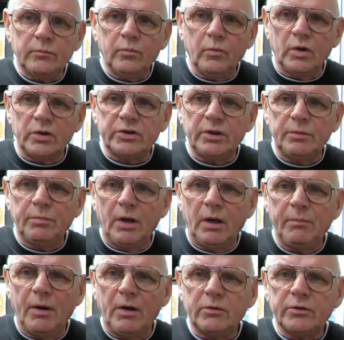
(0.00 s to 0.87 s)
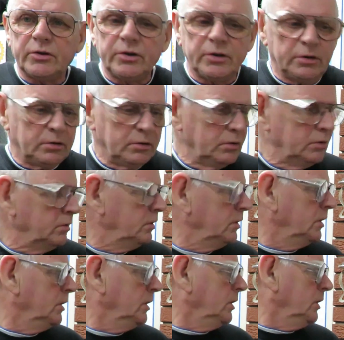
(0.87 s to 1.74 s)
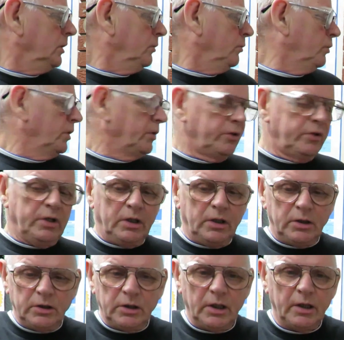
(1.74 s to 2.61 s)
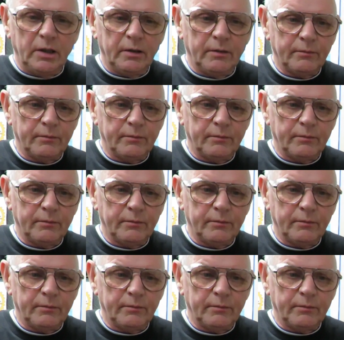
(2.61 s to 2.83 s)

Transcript: What's in my box with the